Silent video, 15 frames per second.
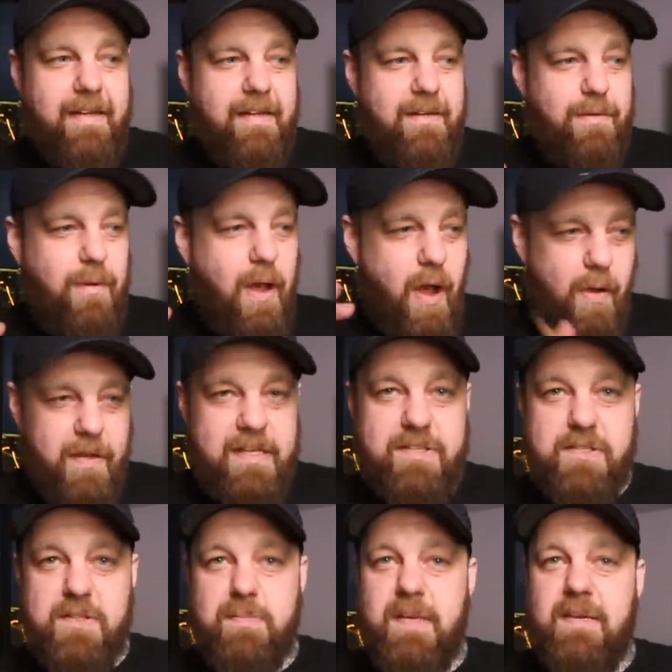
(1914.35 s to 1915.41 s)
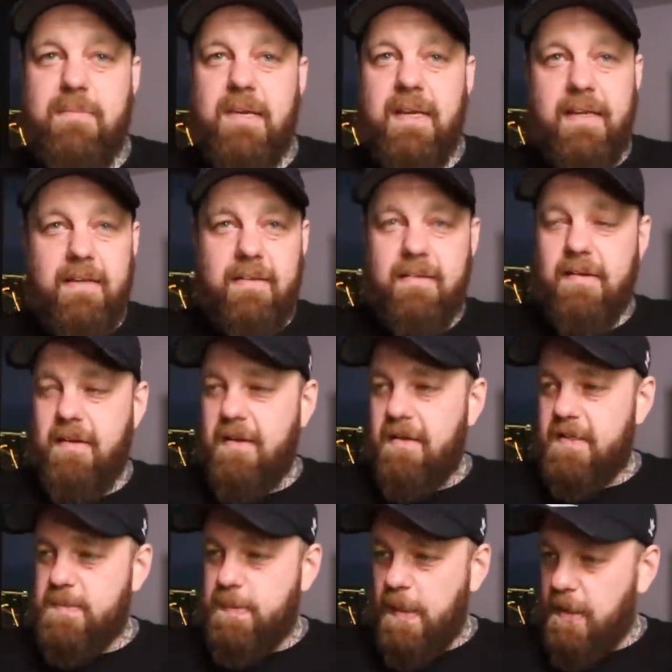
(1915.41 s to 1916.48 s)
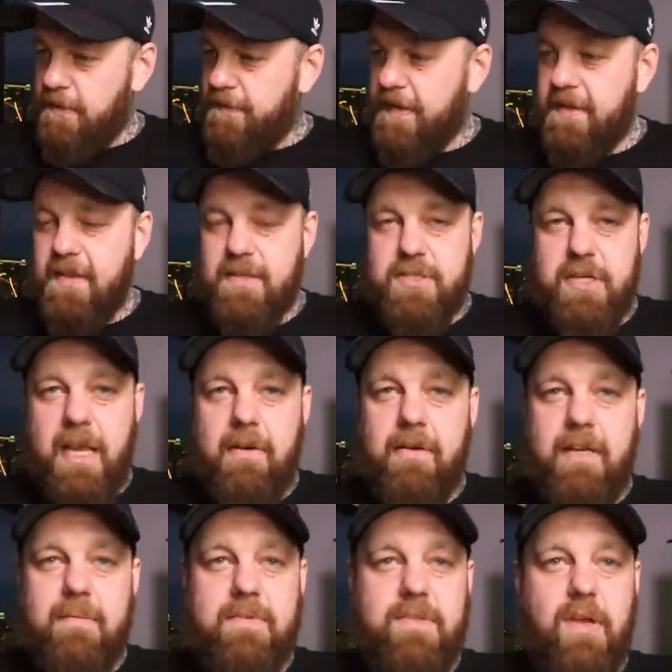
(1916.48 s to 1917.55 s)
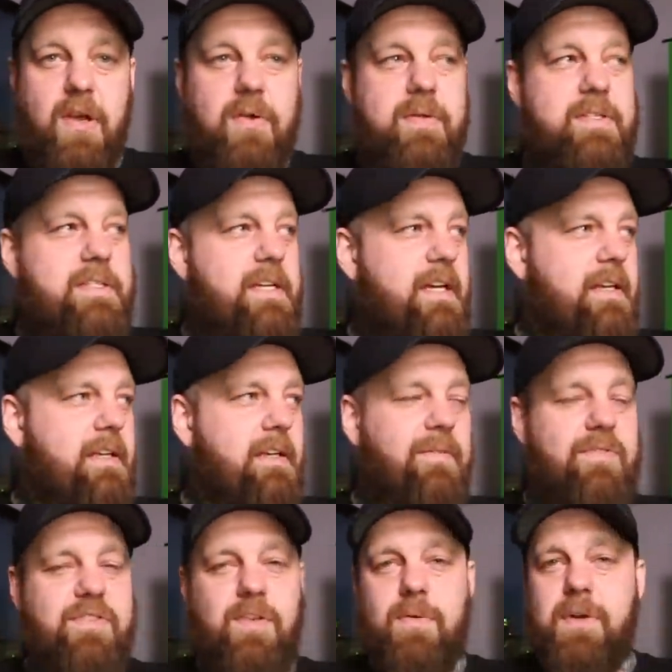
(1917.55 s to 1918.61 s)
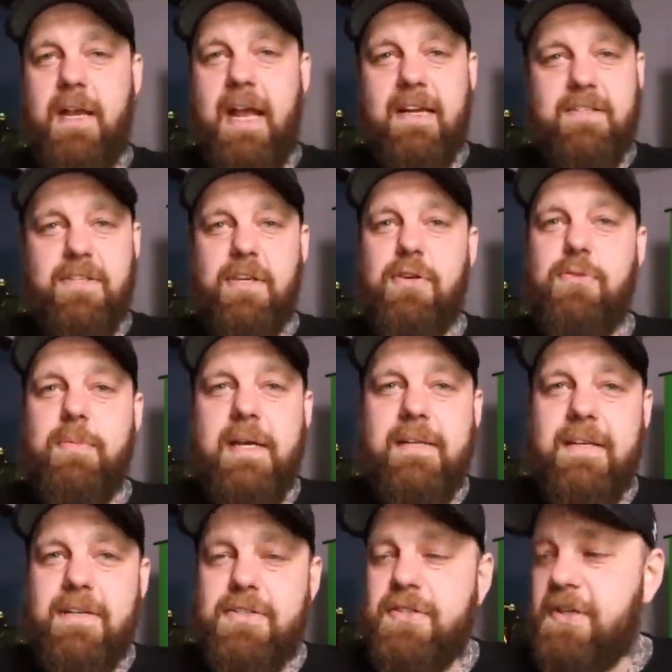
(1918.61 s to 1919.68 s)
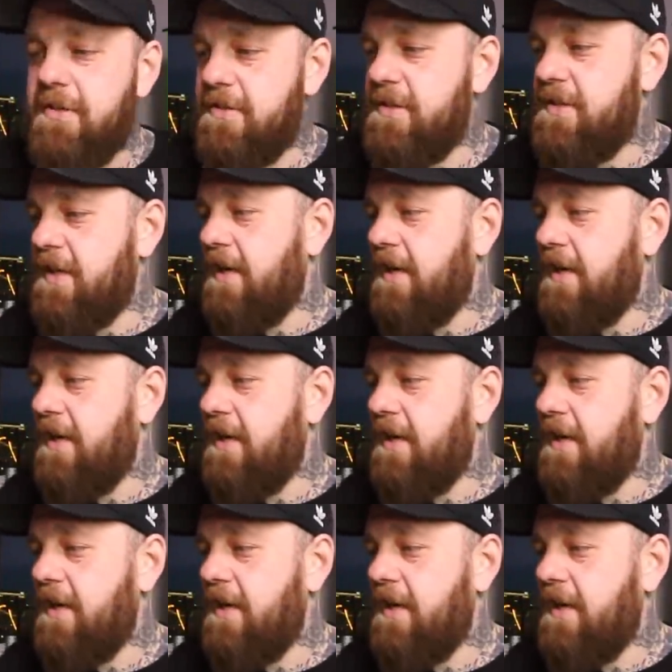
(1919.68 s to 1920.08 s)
It will always just be me. It's perfect that the channel name is Oh It's Teddy. If someone asks you who made that shirt, just